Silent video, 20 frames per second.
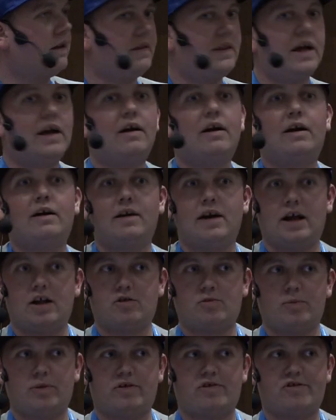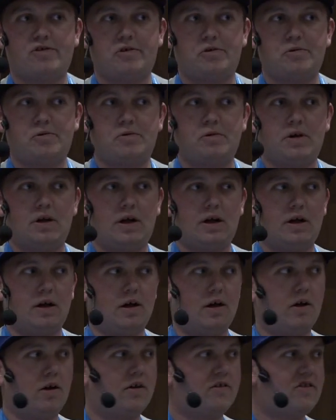There are, as we saw,
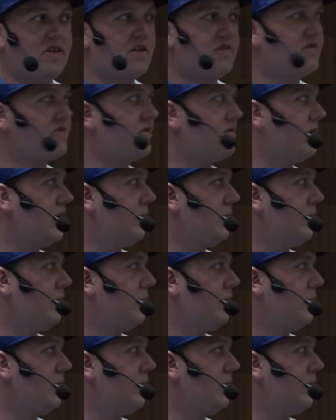access